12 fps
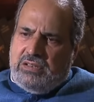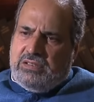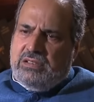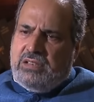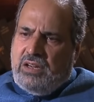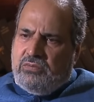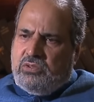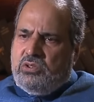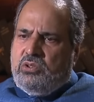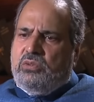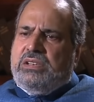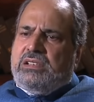doesn't have to
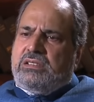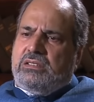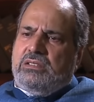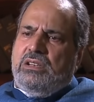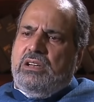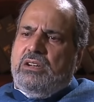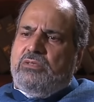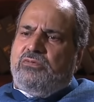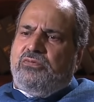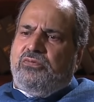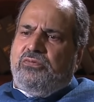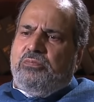do it
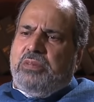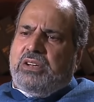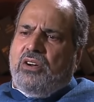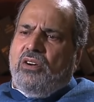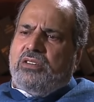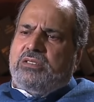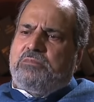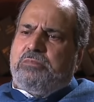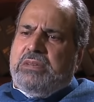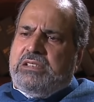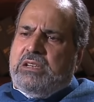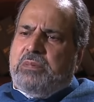because
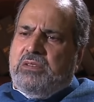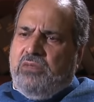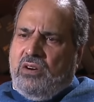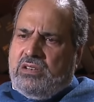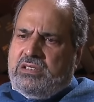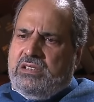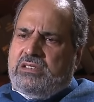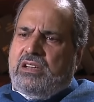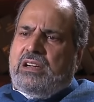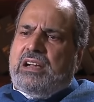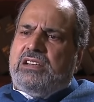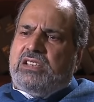PDP wants it,
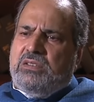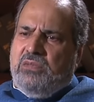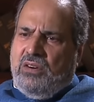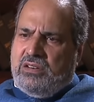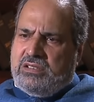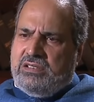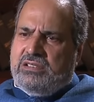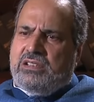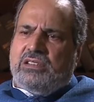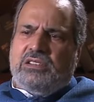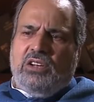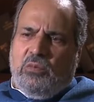or NC wants it,
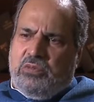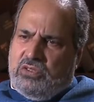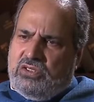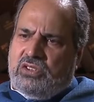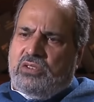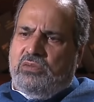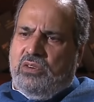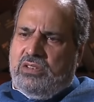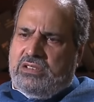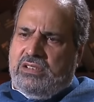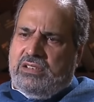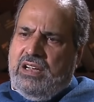or the opposition
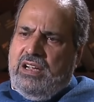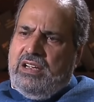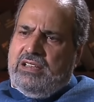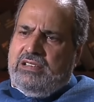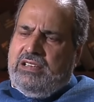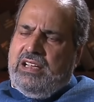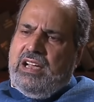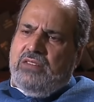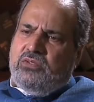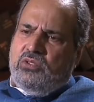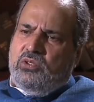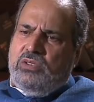wants it. Okay. They
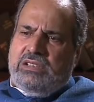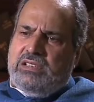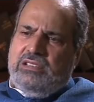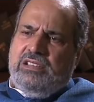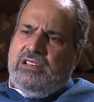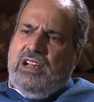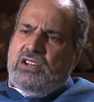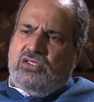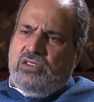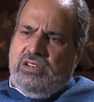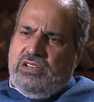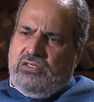have to do it in the
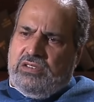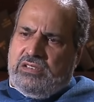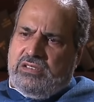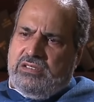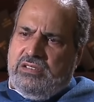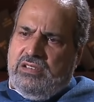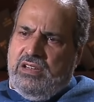national interest.